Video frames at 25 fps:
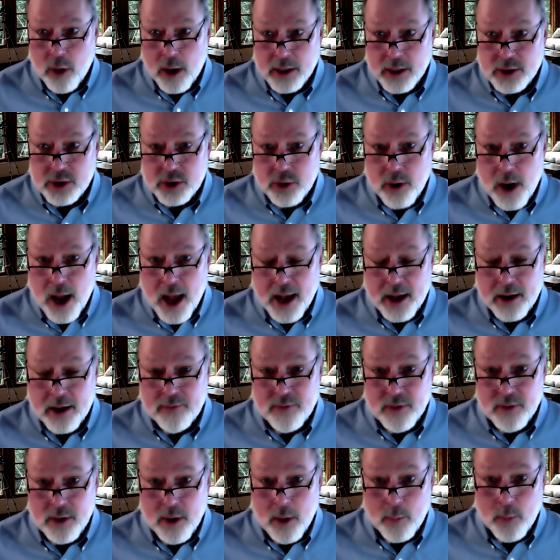lost track of
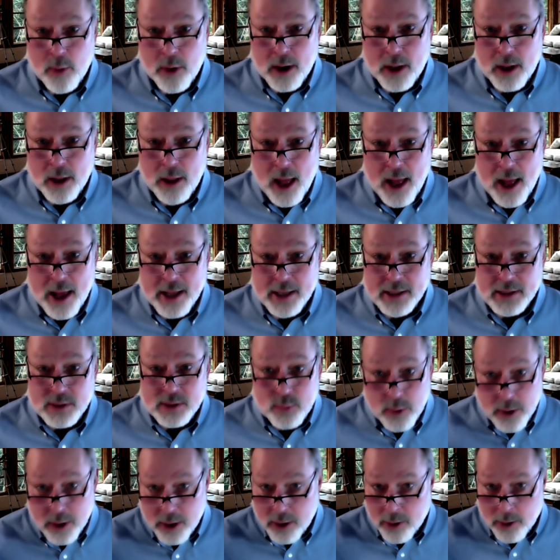the number of clients
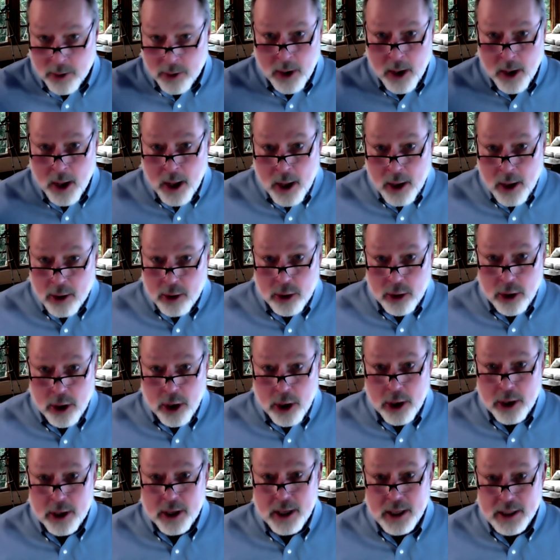where you
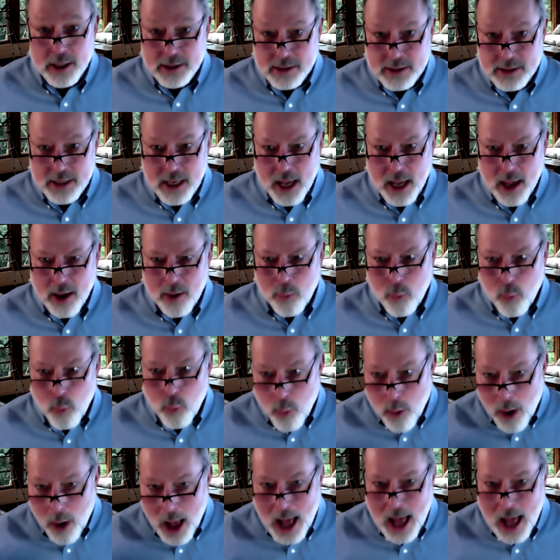look and say,
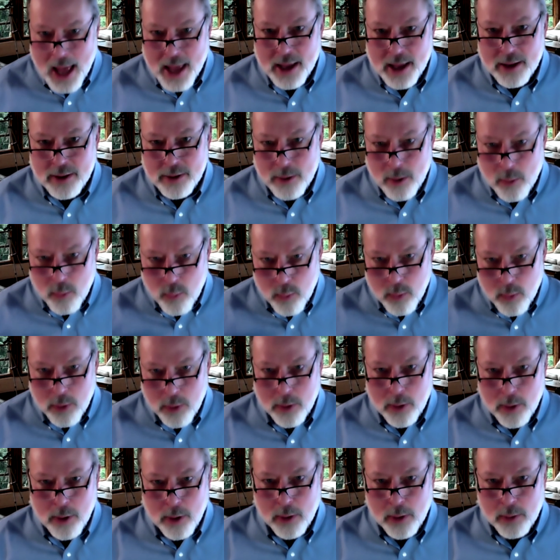why in the
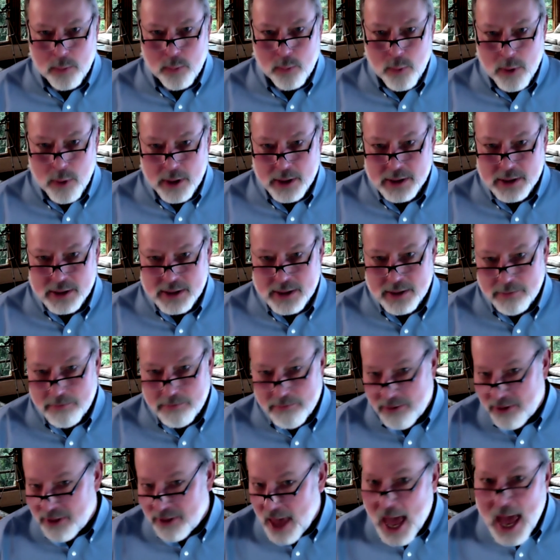world was
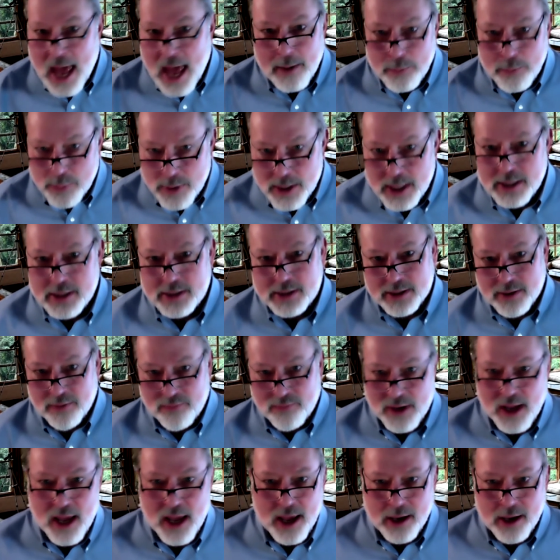that piece
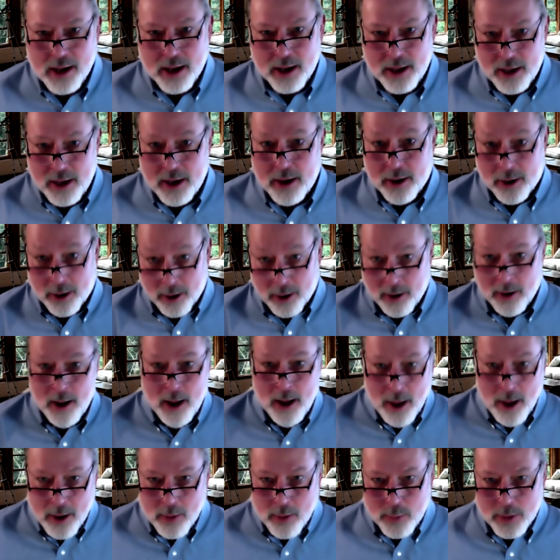of data here
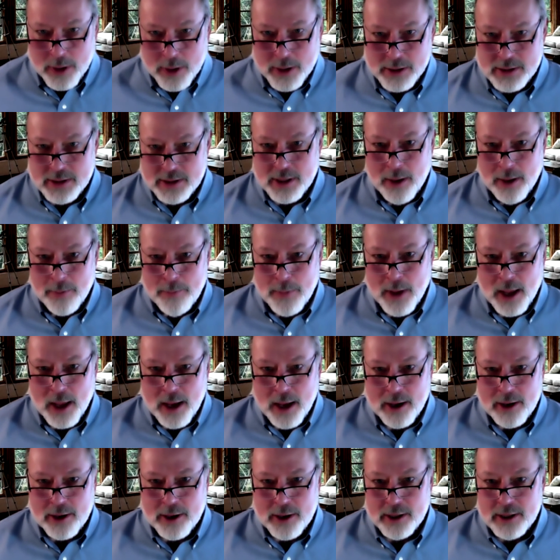where
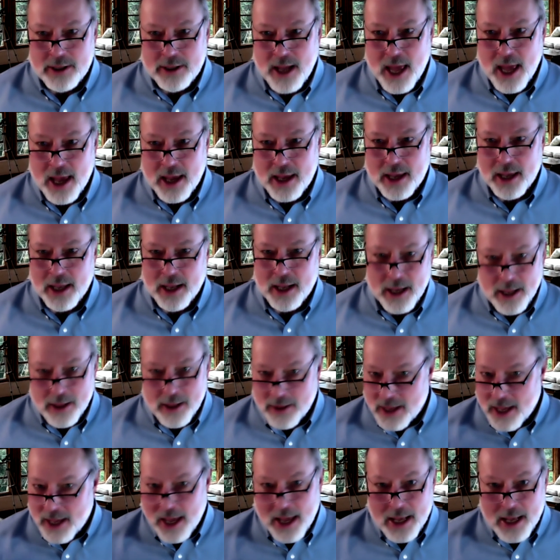somebody could take it?
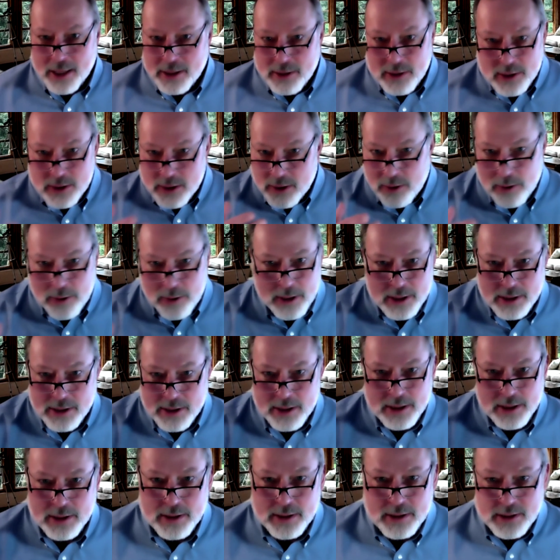And the answer
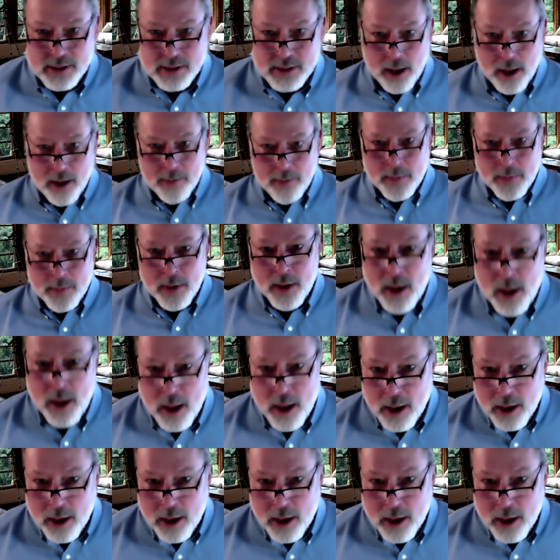isn't some